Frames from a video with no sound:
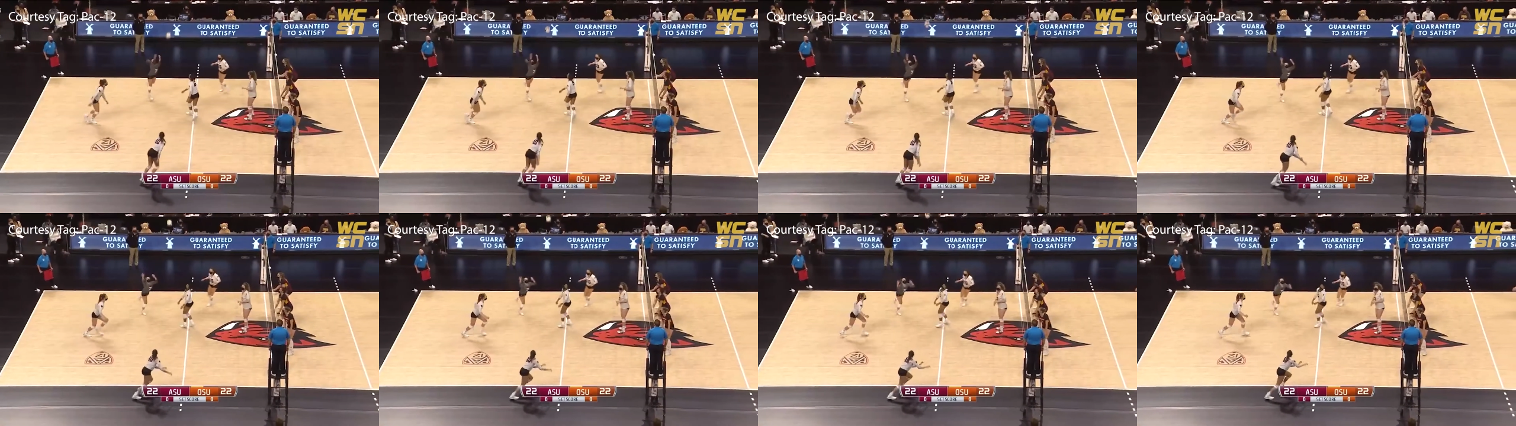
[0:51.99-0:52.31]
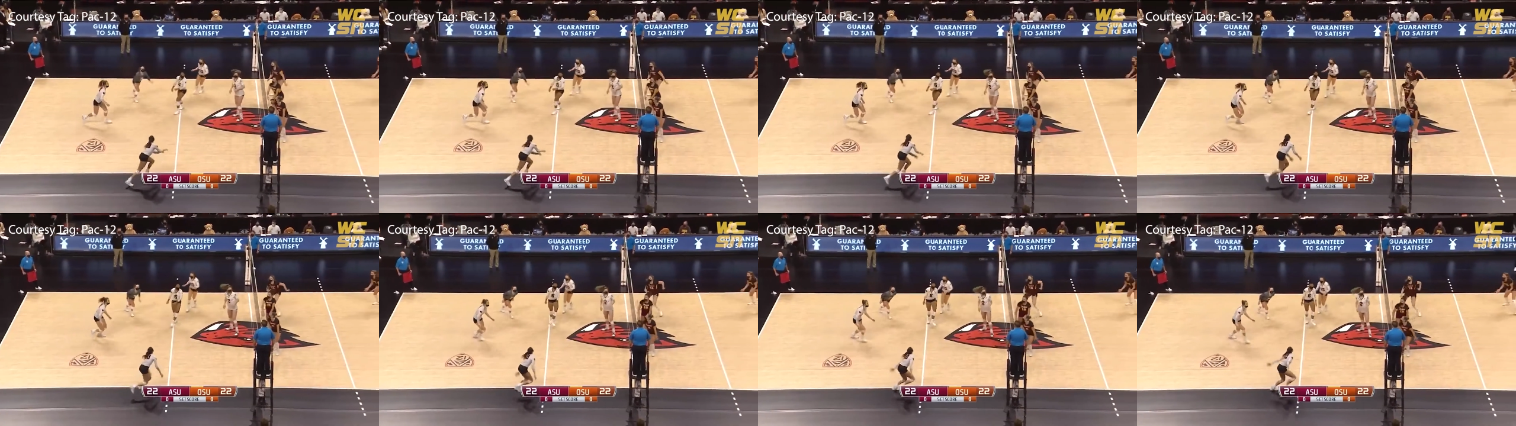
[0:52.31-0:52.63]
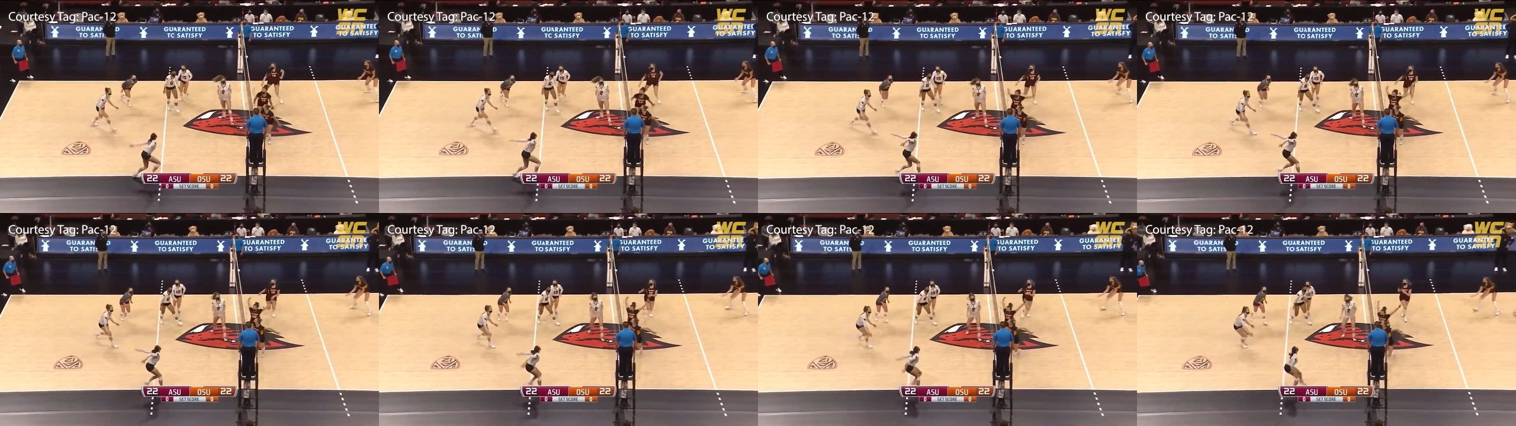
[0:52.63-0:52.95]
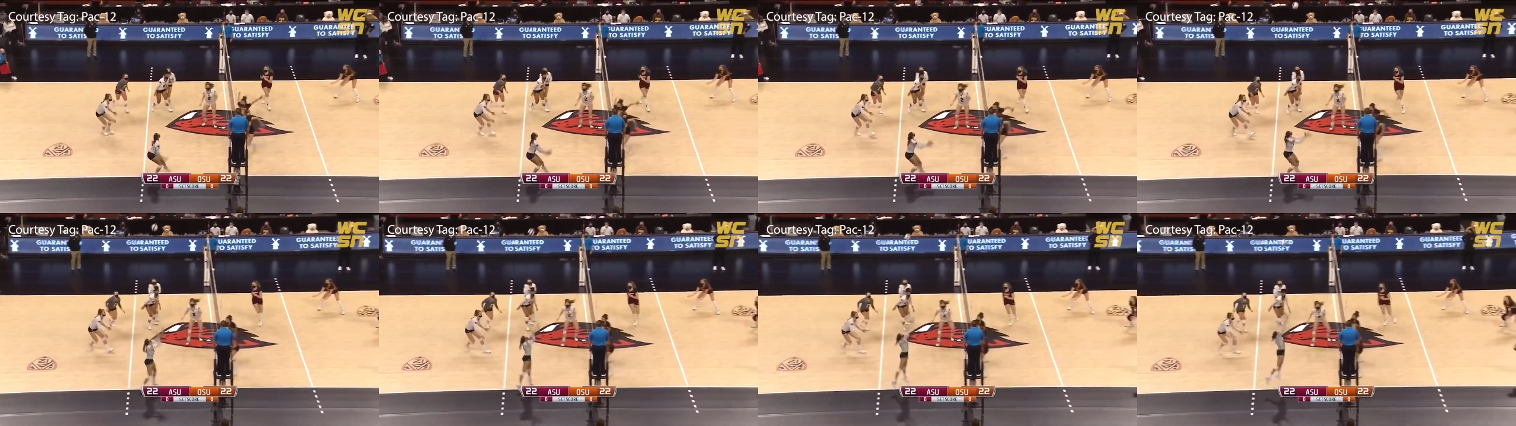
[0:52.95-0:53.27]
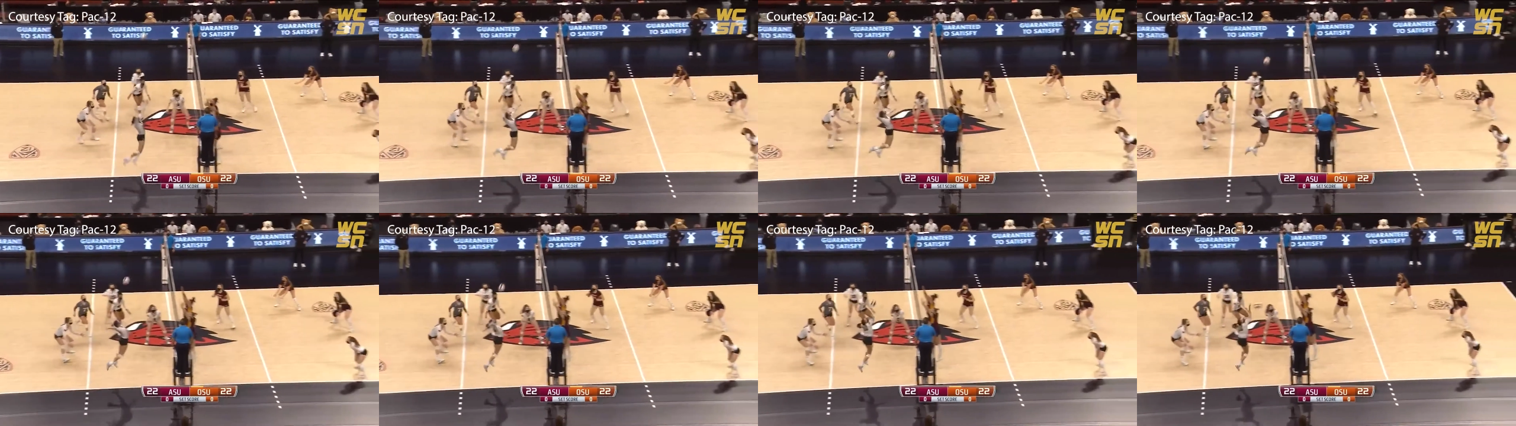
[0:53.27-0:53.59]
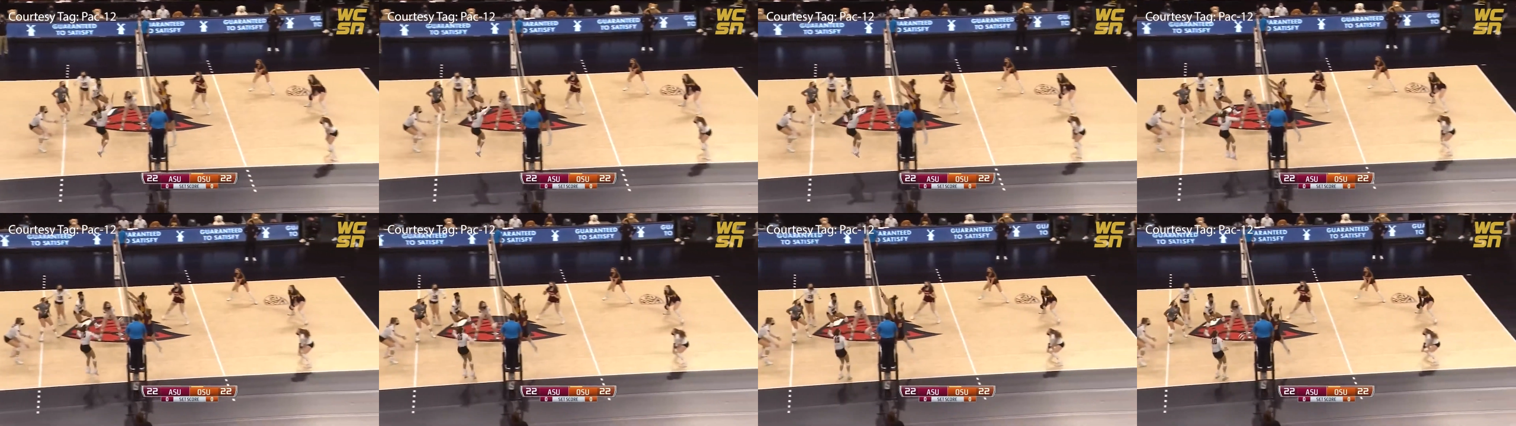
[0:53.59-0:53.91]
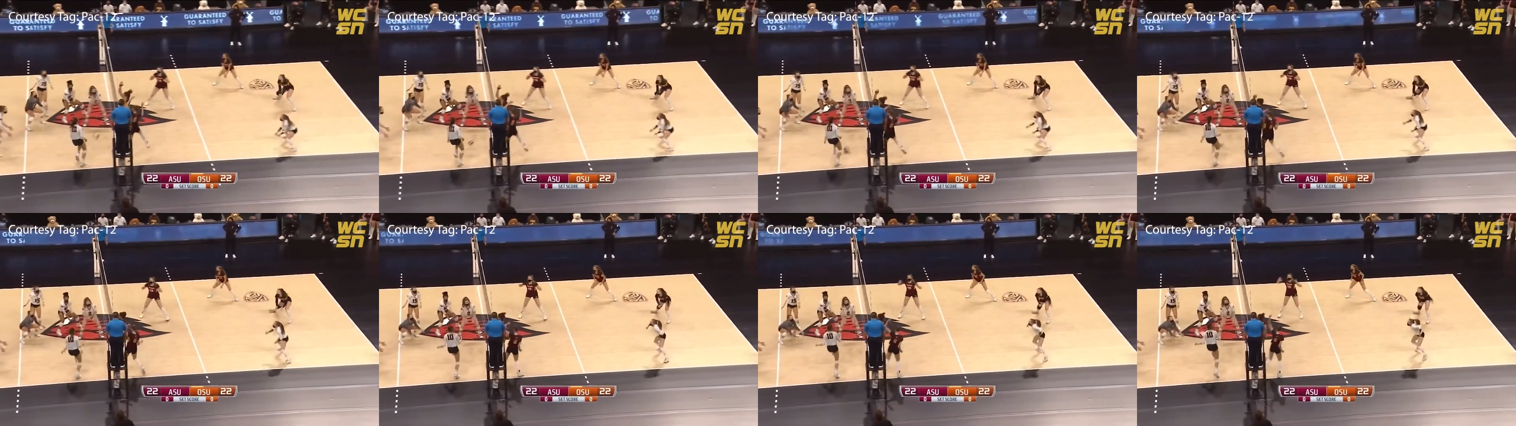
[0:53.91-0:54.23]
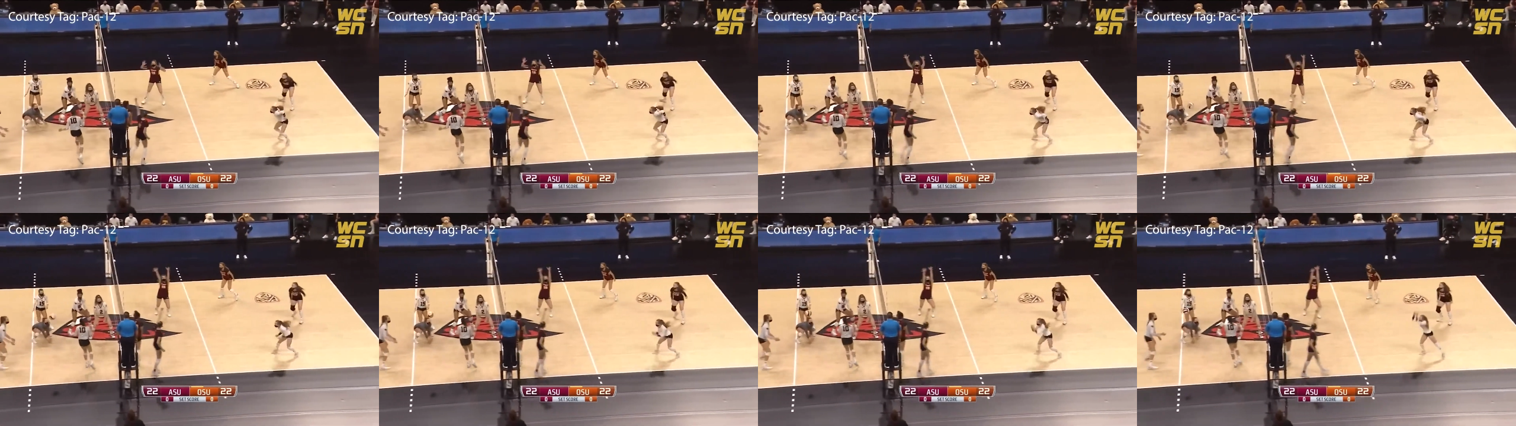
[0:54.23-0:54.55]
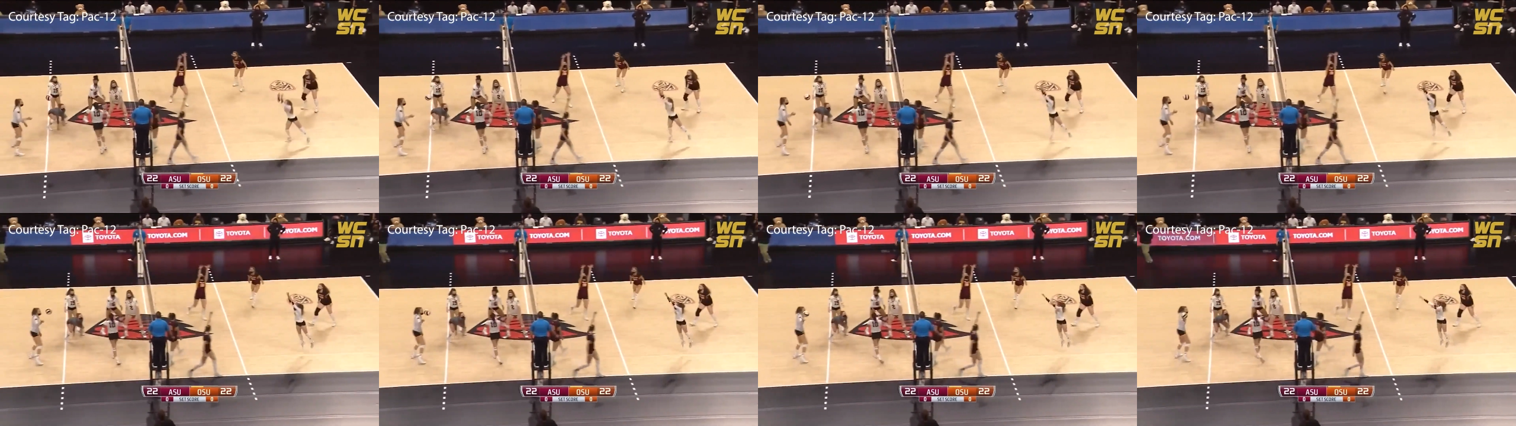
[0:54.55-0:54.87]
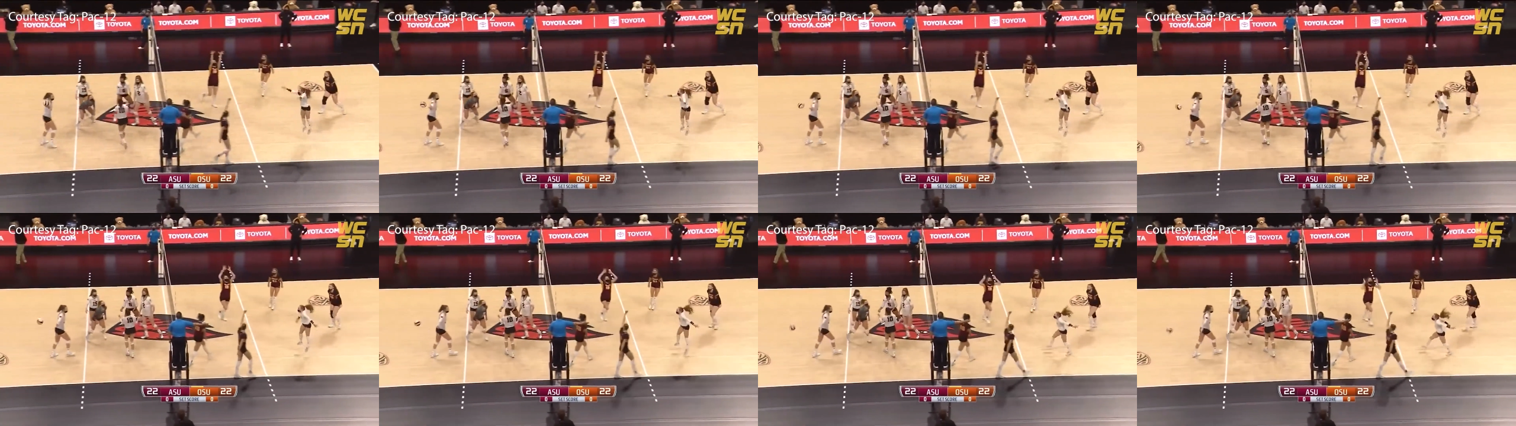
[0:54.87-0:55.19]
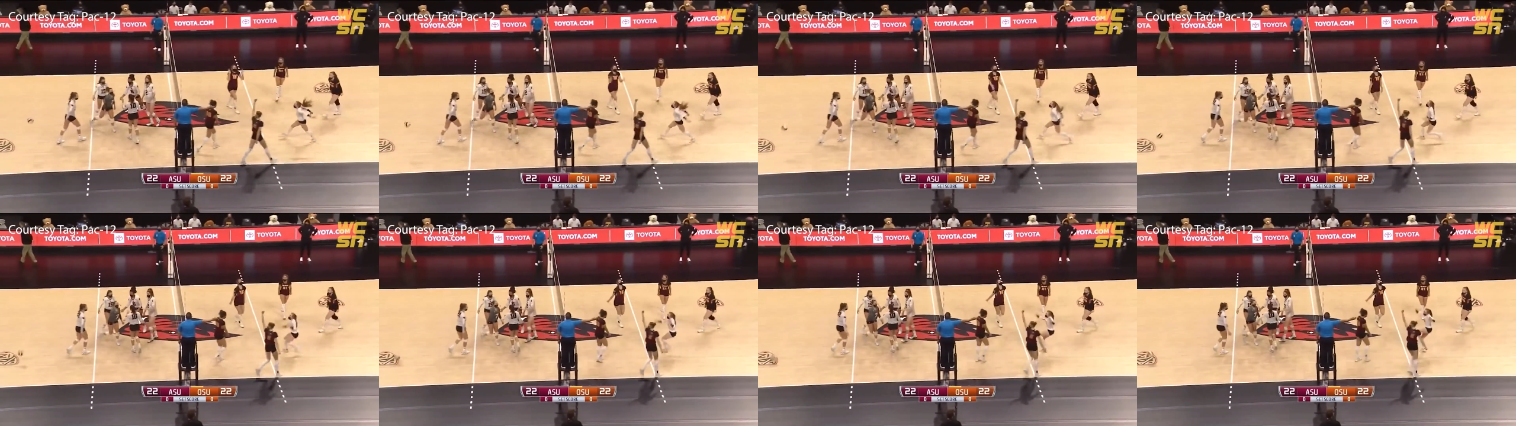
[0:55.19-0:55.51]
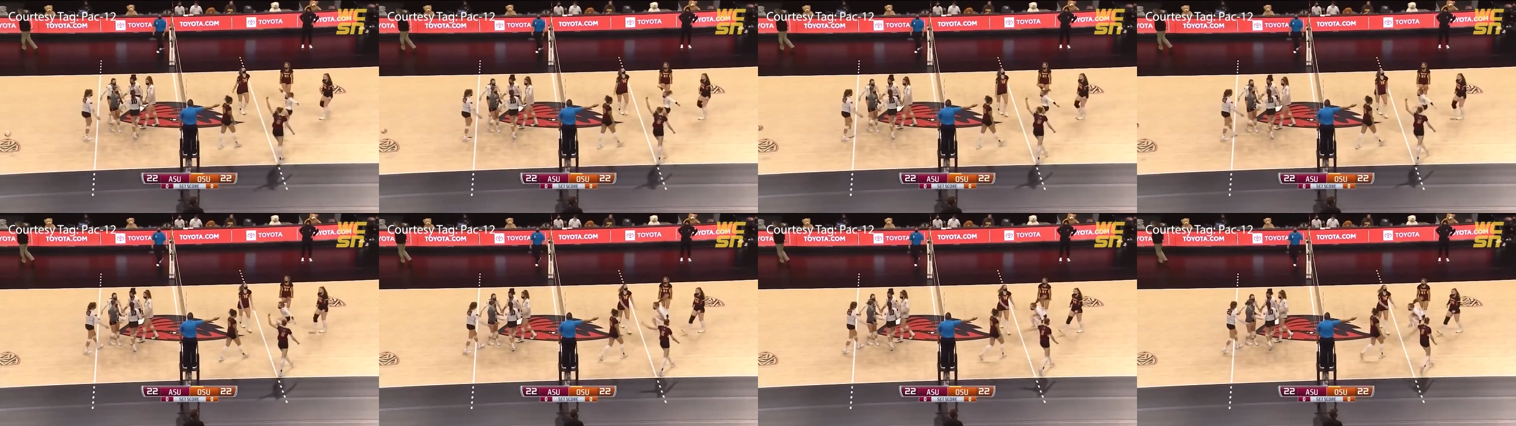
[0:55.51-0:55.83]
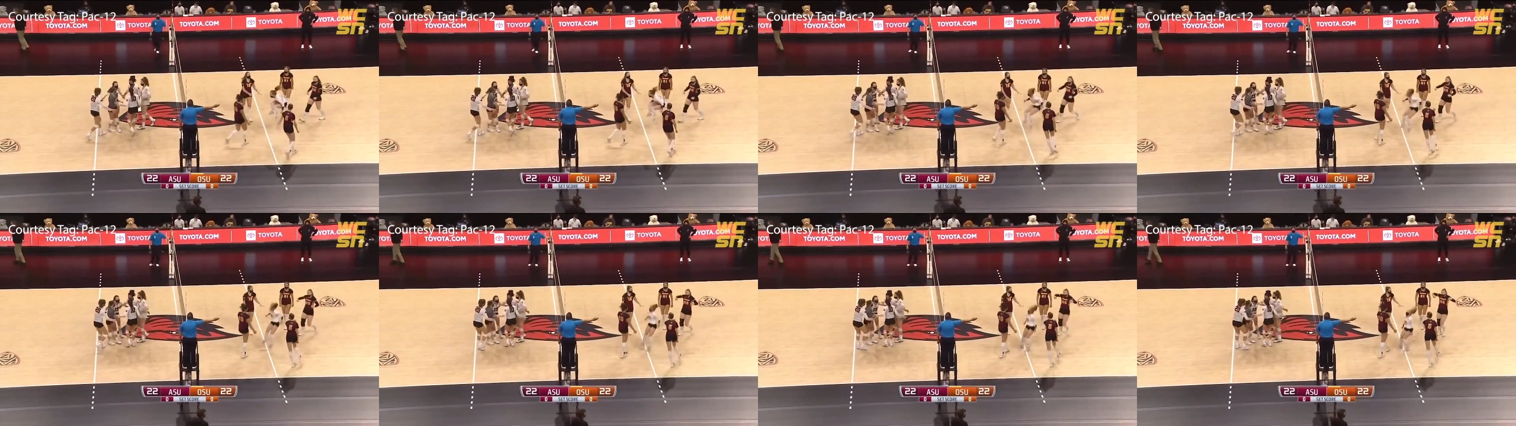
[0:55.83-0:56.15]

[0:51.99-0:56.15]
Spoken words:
Nobody's mouth can be seen.